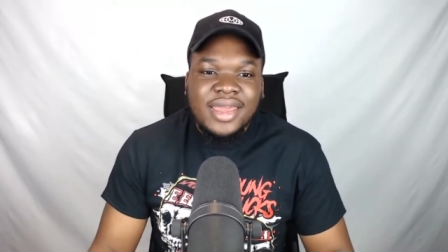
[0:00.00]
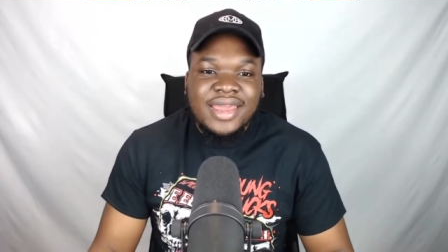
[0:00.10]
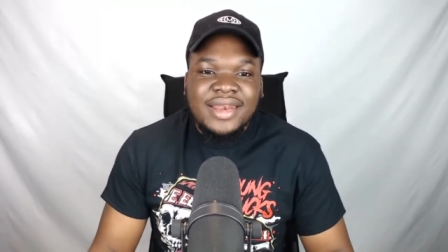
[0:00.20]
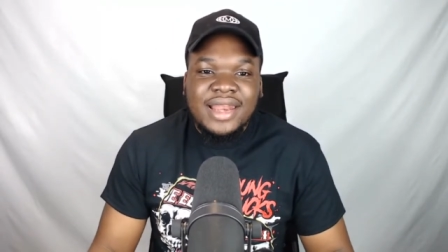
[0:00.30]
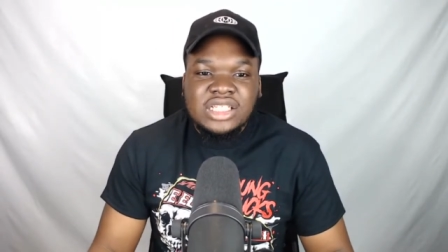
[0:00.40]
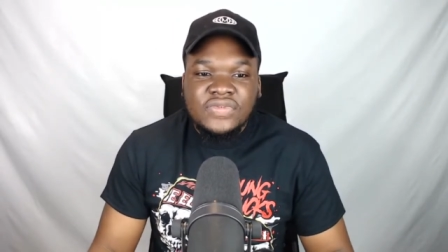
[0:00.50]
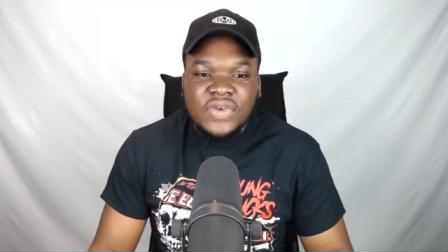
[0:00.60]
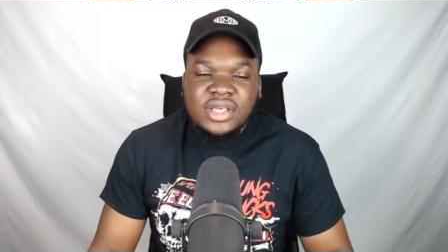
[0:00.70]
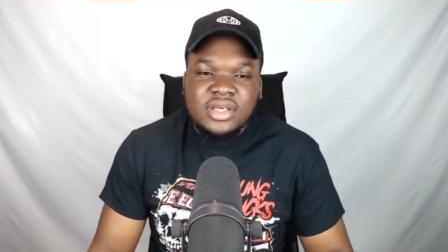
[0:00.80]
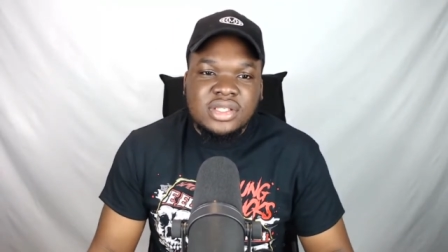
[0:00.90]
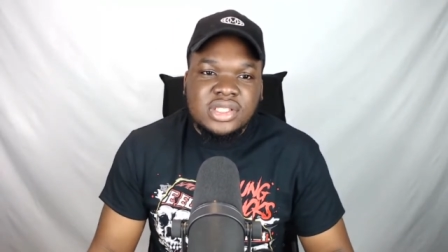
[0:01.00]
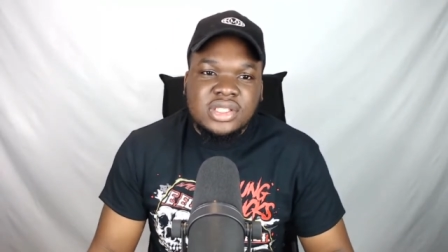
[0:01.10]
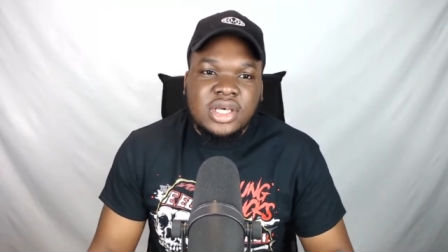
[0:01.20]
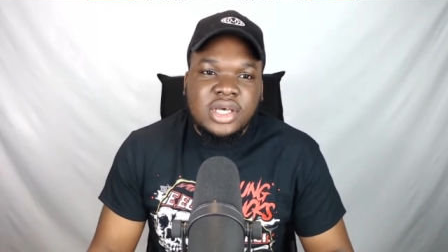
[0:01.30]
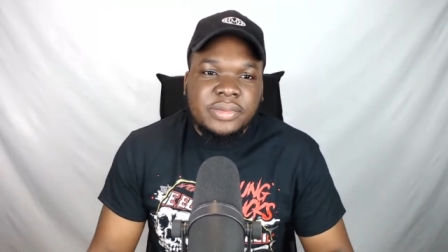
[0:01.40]
in Las Vegas.
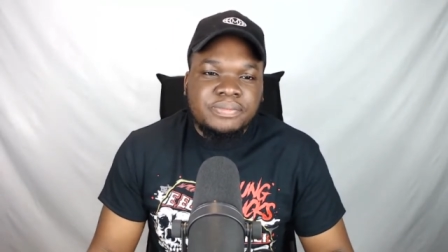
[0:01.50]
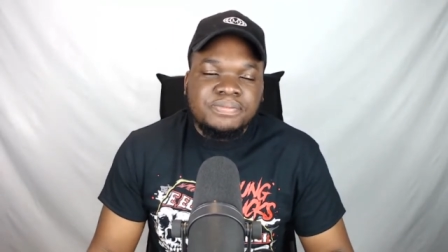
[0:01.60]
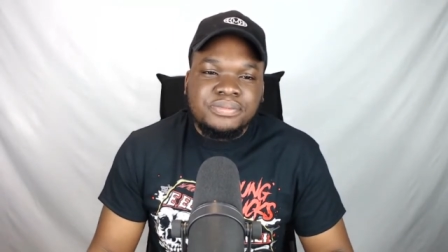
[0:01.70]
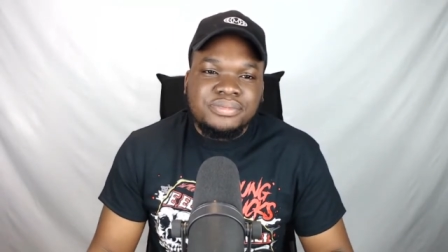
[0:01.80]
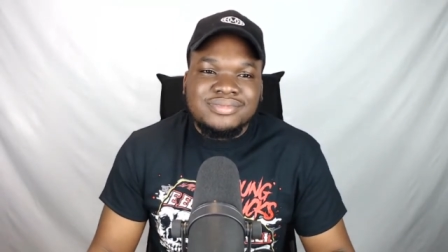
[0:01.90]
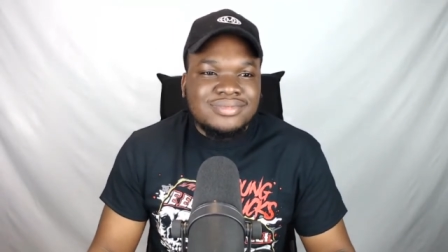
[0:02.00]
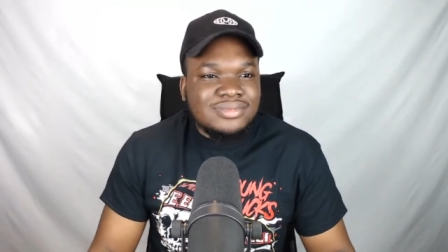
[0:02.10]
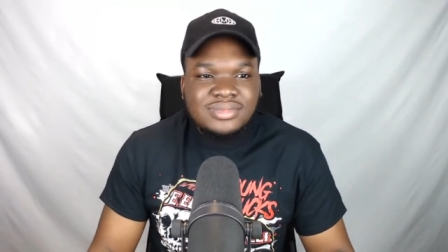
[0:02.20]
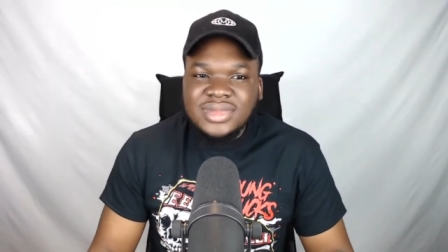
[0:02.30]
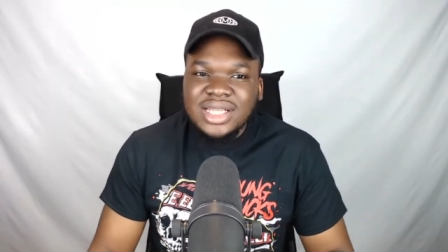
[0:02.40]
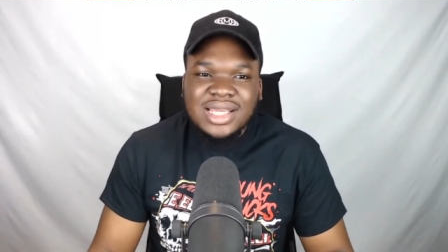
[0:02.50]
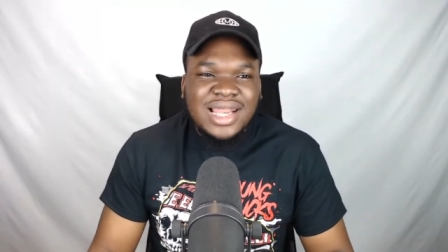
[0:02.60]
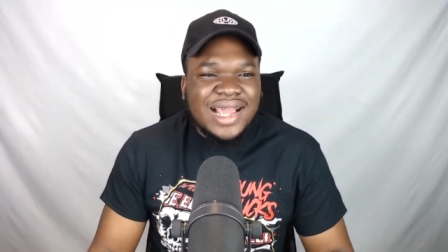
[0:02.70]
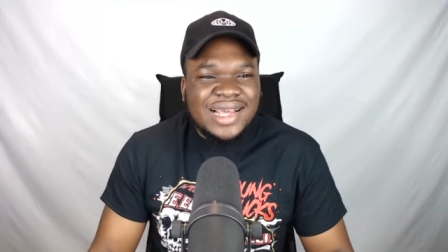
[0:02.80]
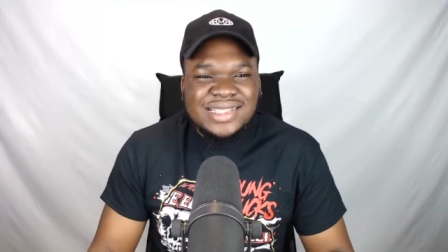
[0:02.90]

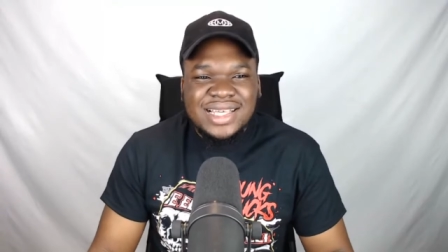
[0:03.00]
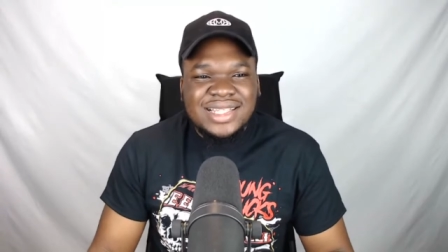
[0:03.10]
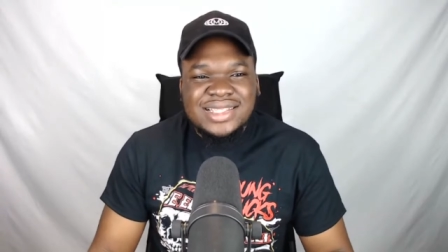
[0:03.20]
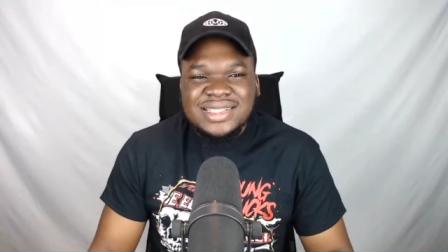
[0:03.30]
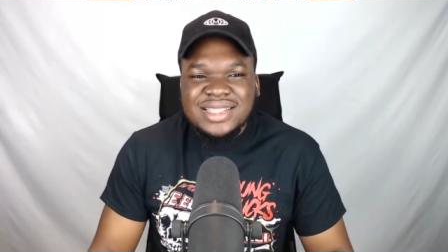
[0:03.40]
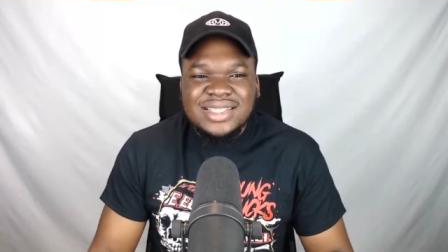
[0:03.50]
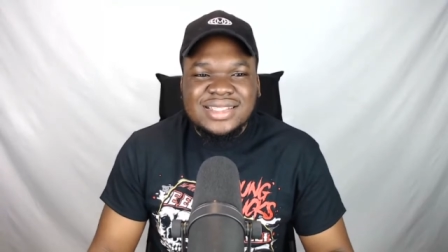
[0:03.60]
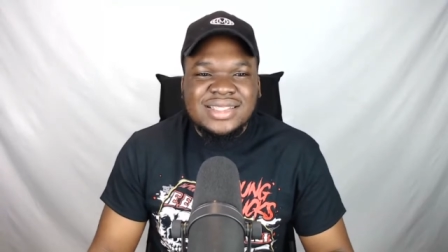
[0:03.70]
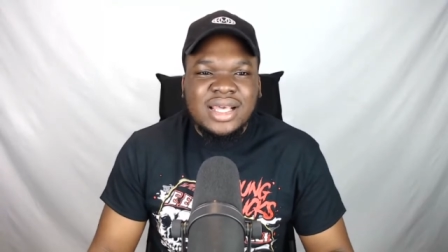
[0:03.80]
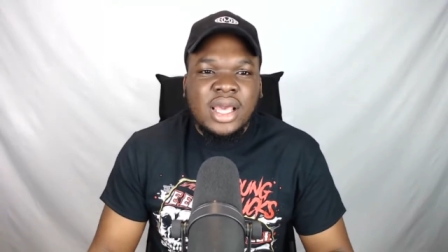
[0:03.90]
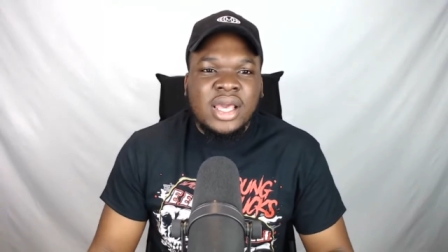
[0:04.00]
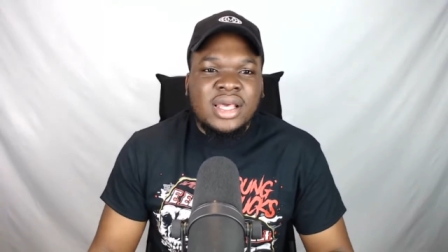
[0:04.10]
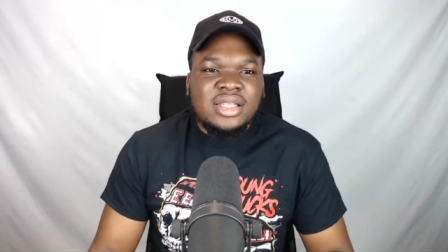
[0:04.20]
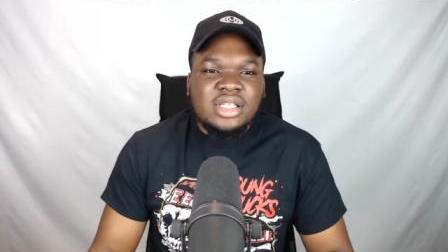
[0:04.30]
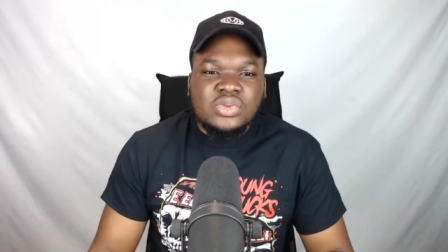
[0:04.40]
Like I said,
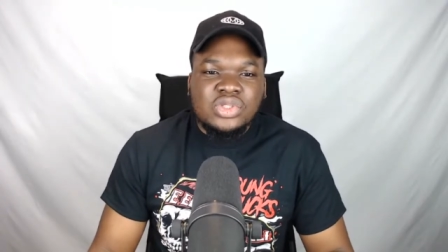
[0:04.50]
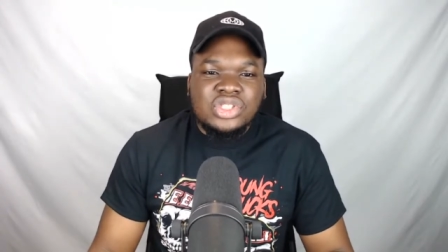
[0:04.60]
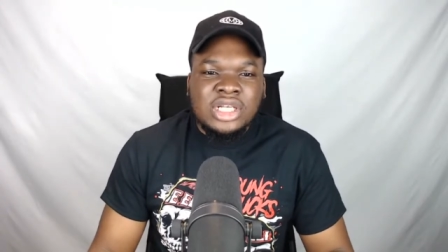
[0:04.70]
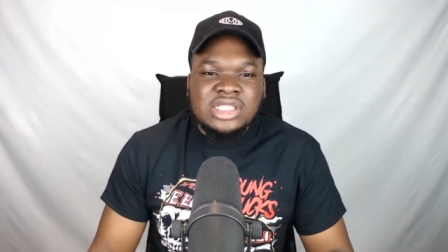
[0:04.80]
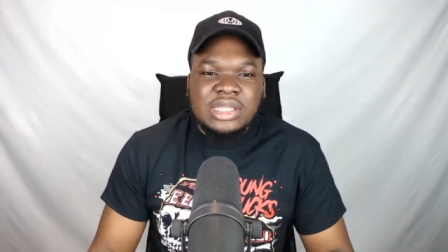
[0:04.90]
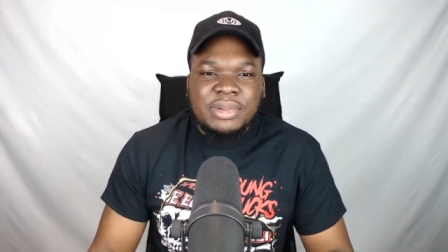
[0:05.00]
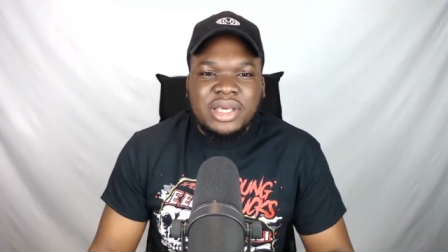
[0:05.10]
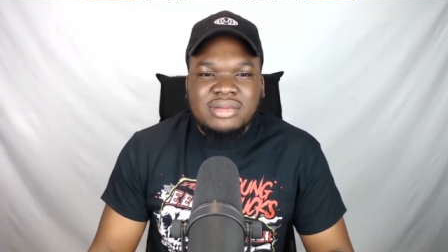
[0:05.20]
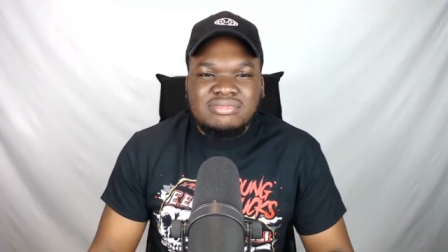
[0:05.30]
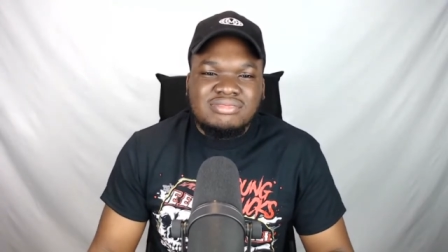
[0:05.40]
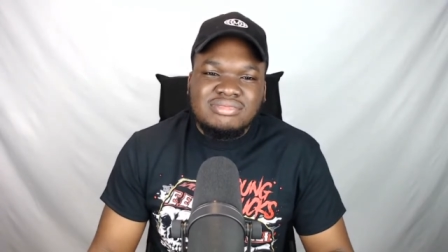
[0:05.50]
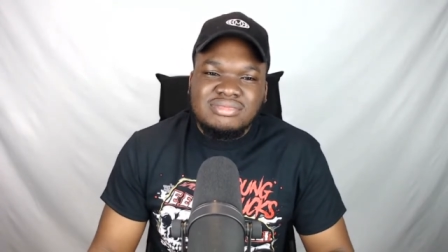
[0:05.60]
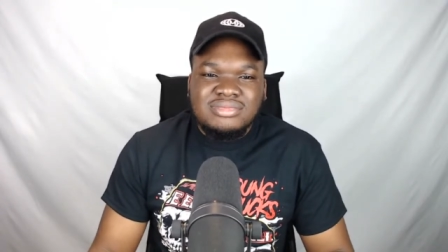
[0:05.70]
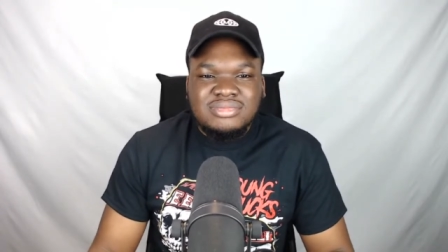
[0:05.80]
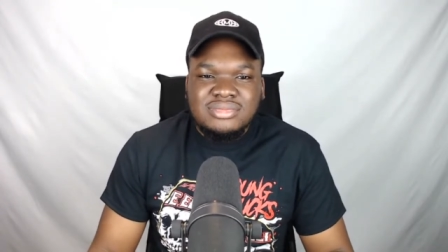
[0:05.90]
this was just a bit.
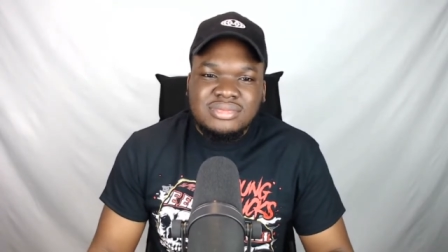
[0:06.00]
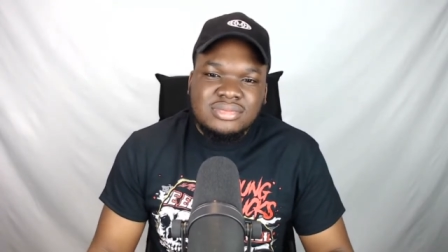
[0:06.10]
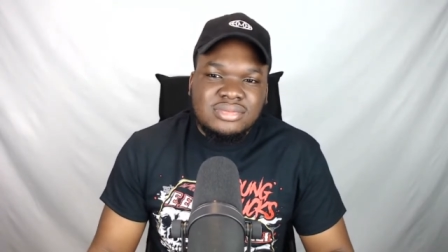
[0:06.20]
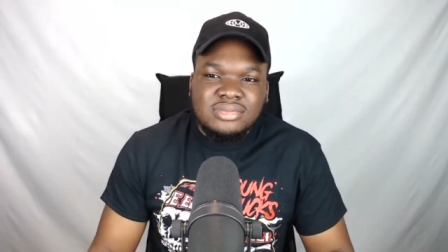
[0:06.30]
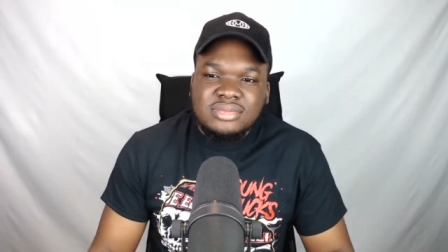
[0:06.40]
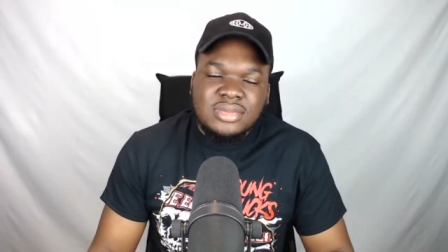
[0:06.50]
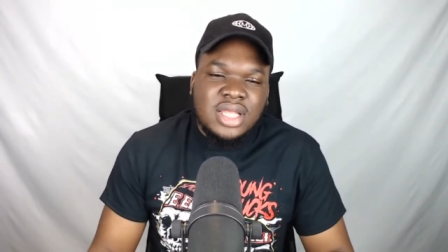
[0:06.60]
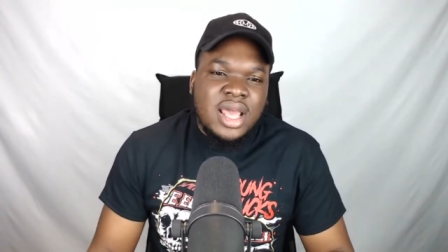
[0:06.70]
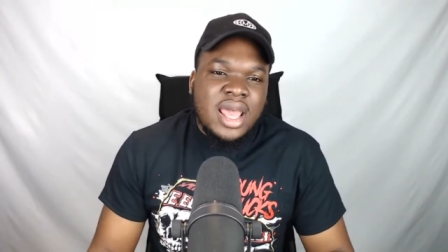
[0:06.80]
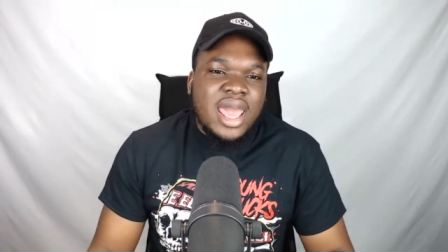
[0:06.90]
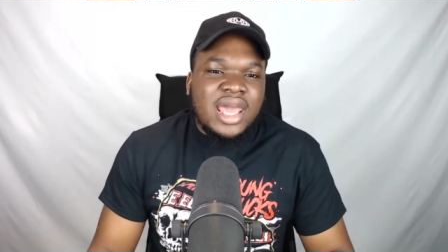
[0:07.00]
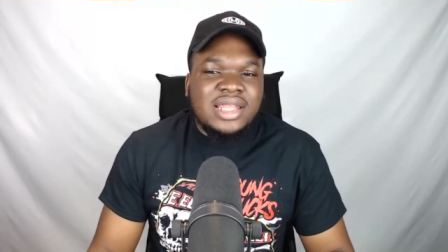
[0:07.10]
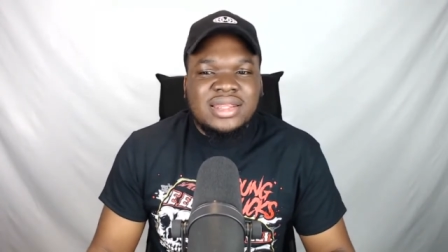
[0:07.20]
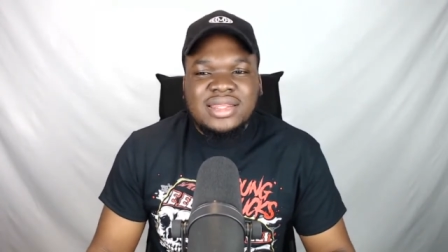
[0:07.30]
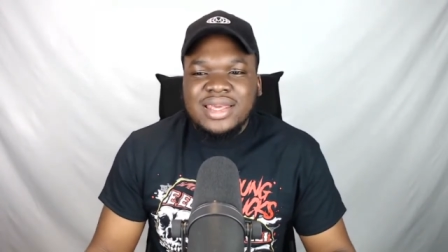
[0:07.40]
And
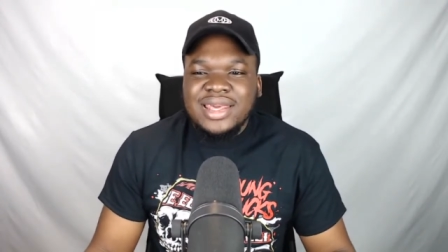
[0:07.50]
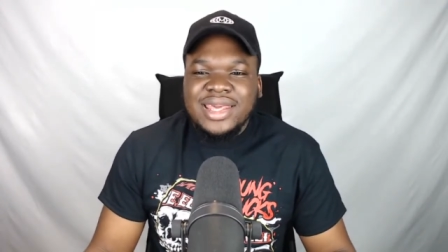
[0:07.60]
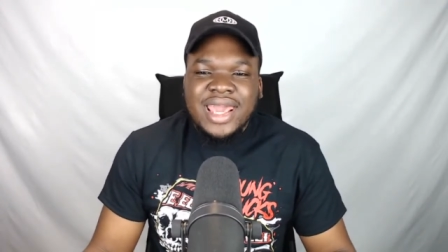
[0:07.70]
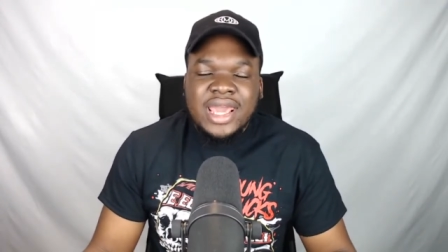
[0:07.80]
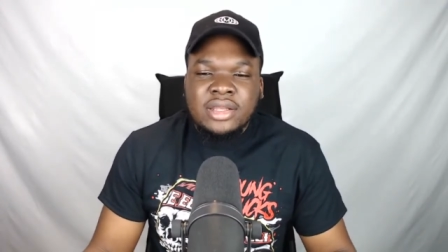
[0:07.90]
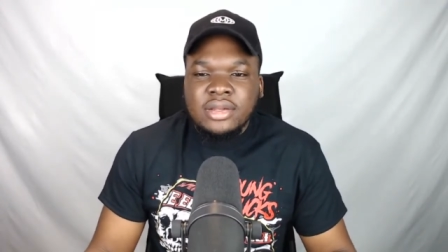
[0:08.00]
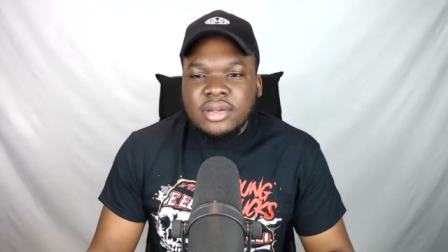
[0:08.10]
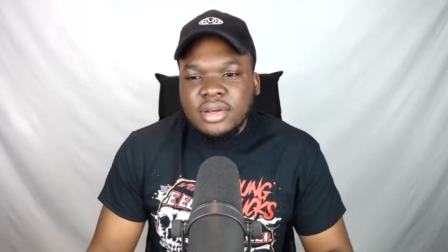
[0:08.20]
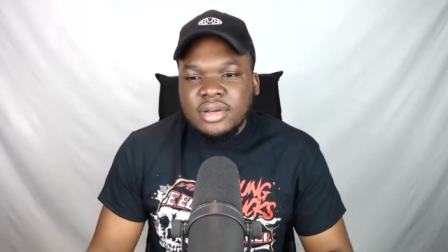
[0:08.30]
again,